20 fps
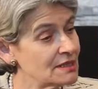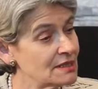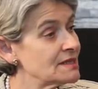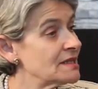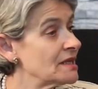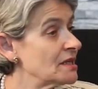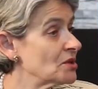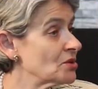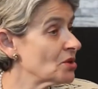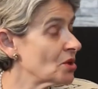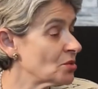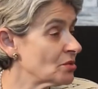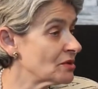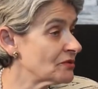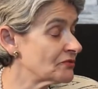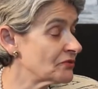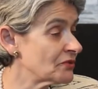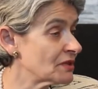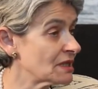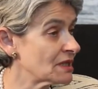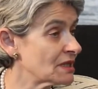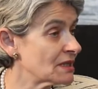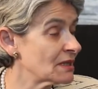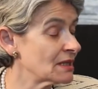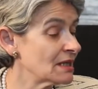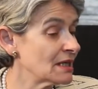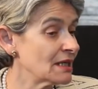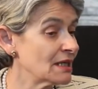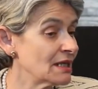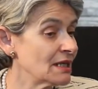CEO of
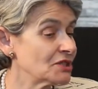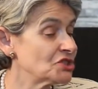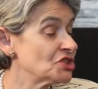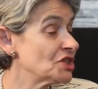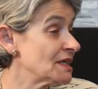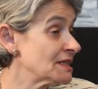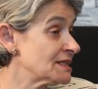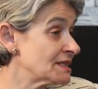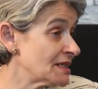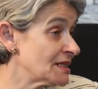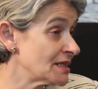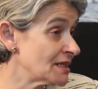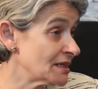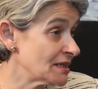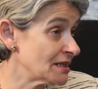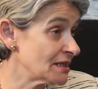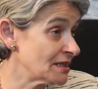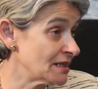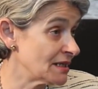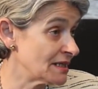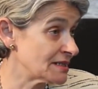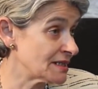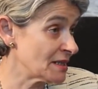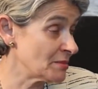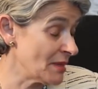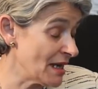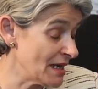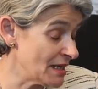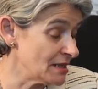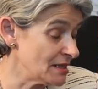
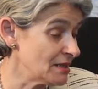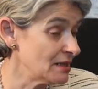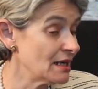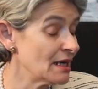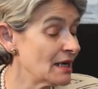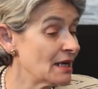GSMA,